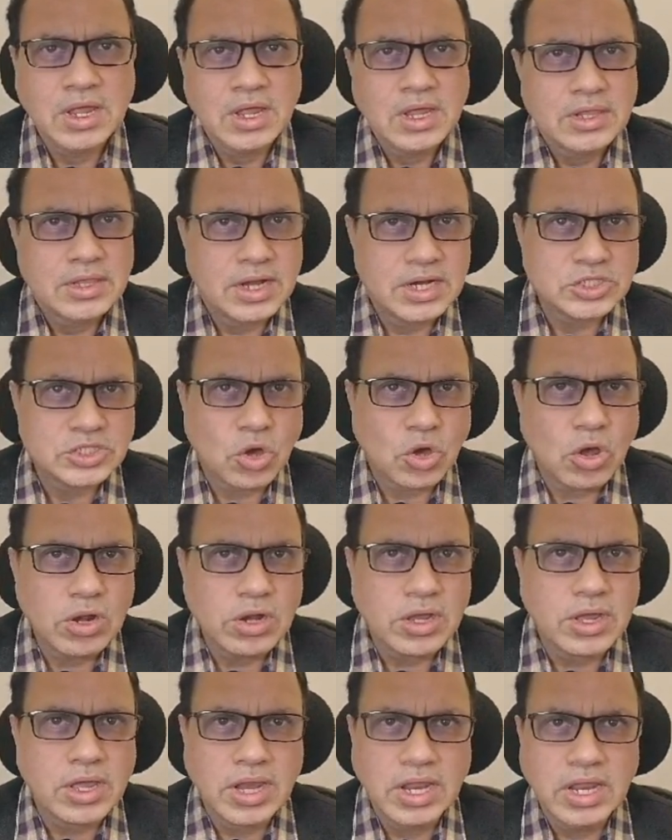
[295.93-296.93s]
That is all
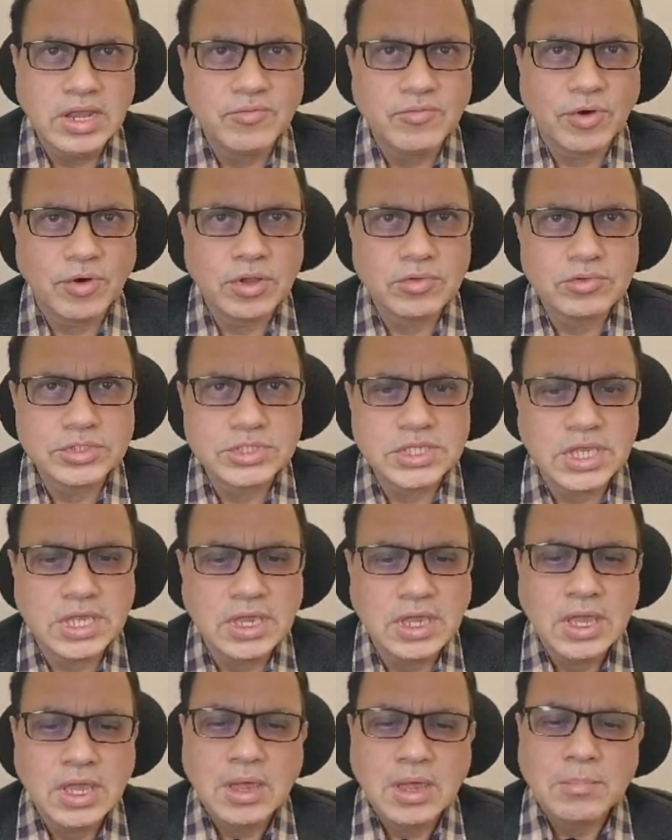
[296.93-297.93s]
green what you see.
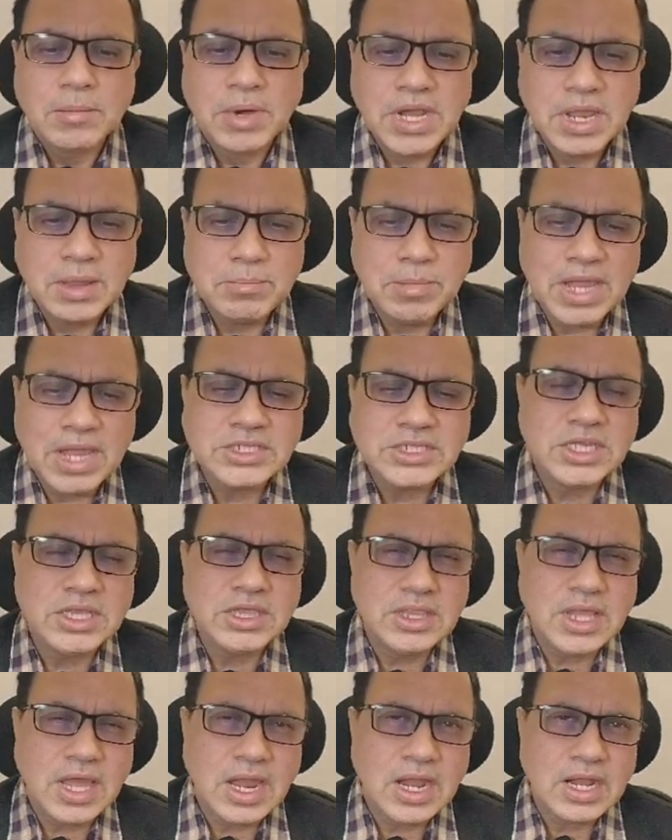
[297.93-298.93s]
But
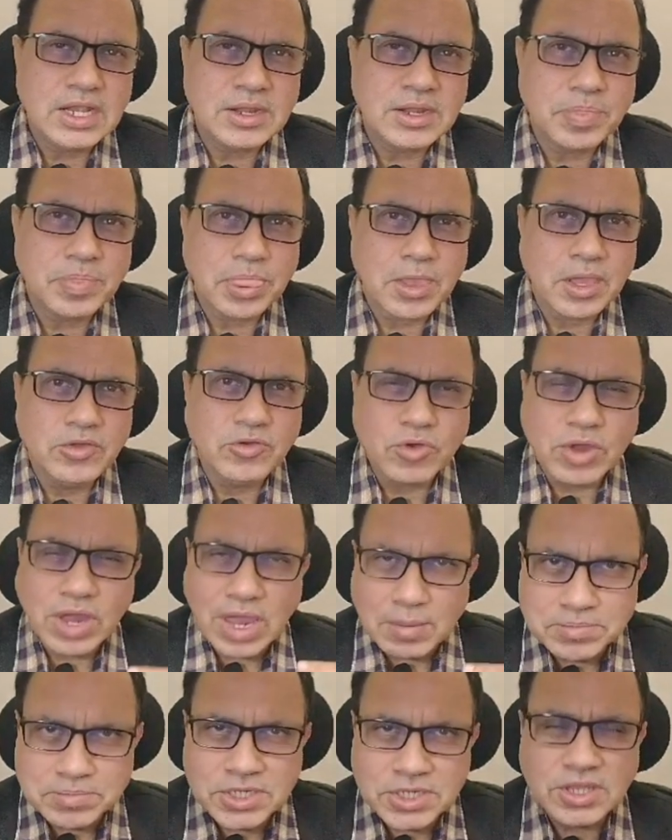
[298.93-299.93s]
imagine that you
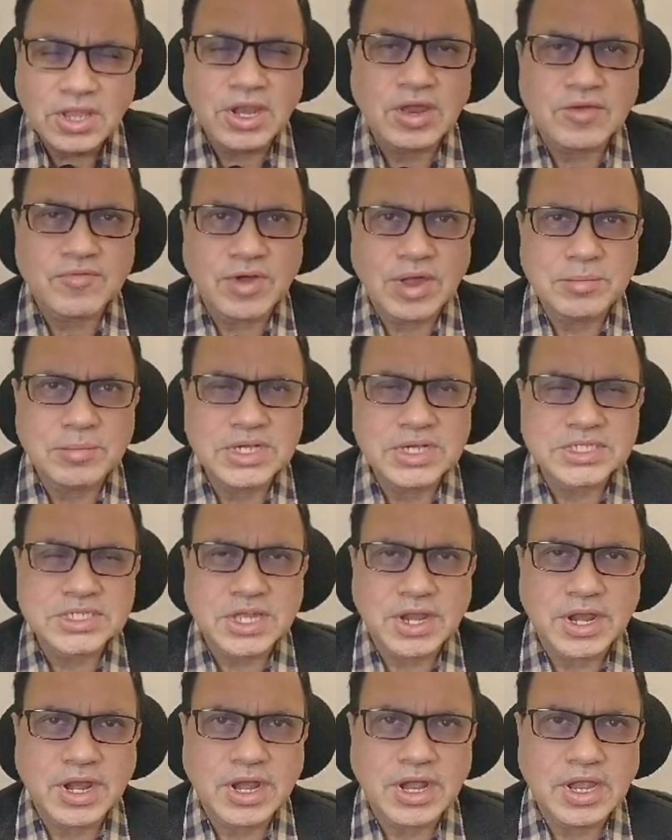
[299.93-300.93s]
capture the requirements
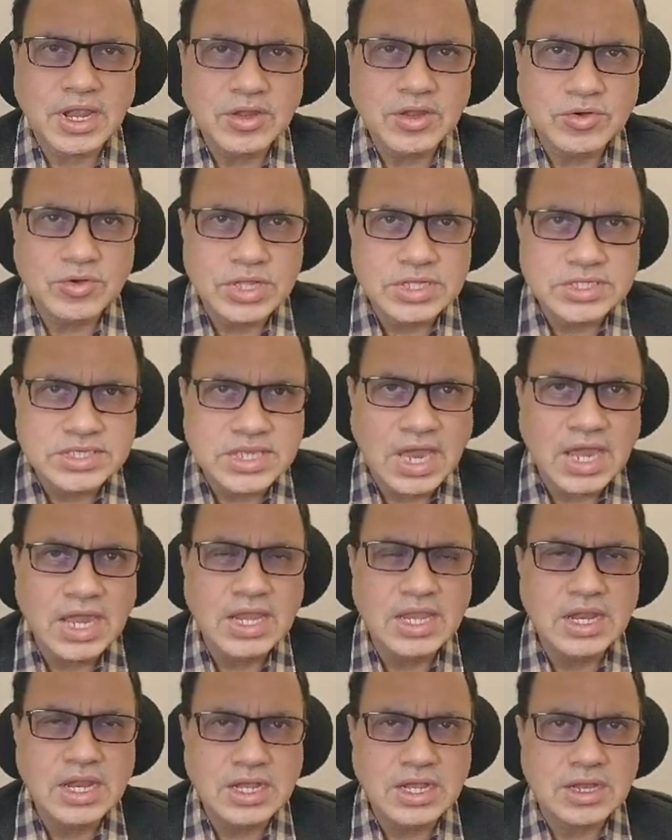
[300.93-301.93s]
correctly, you
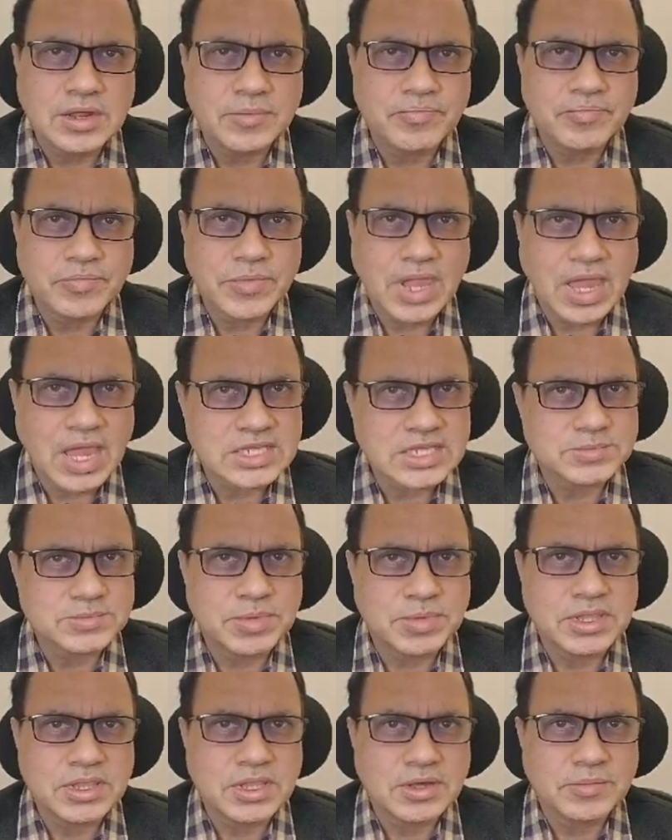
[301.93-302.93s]
design it as
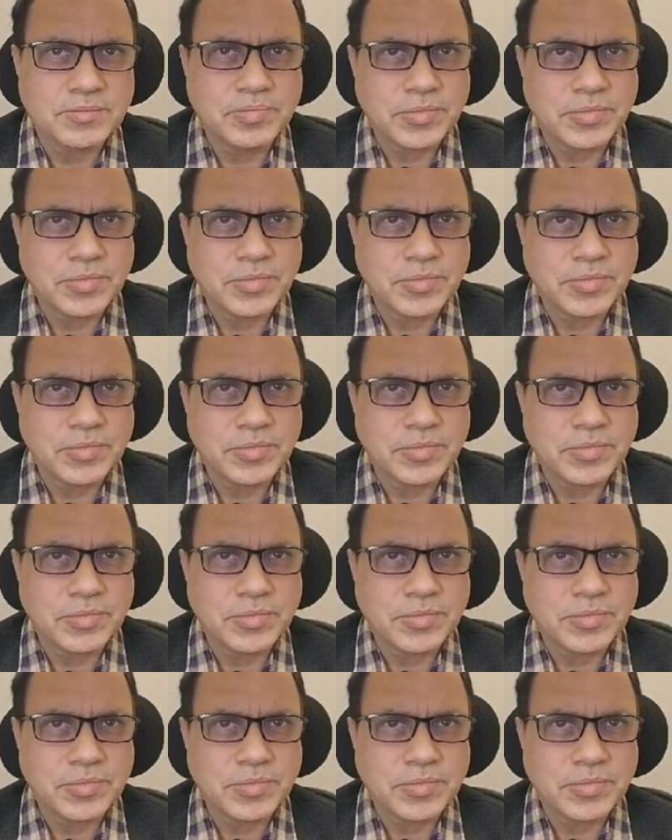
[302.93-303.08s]
per the